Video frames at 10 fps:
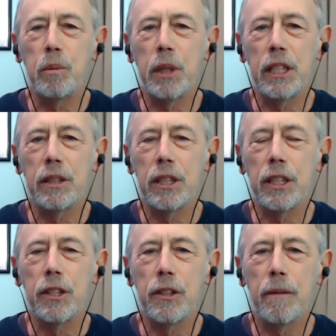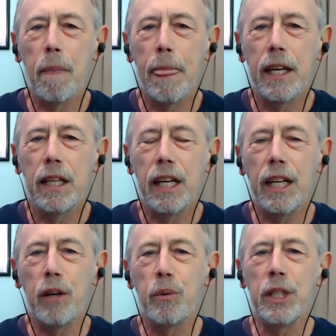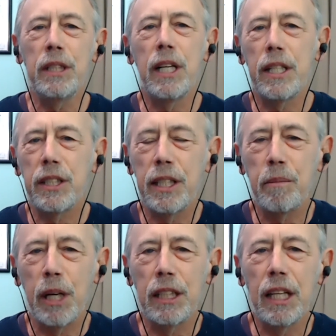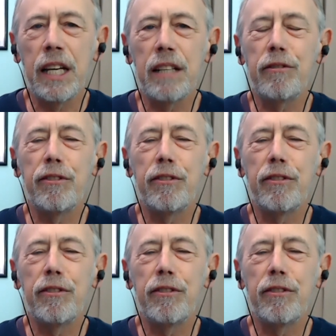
BioTouch? And I realized that my life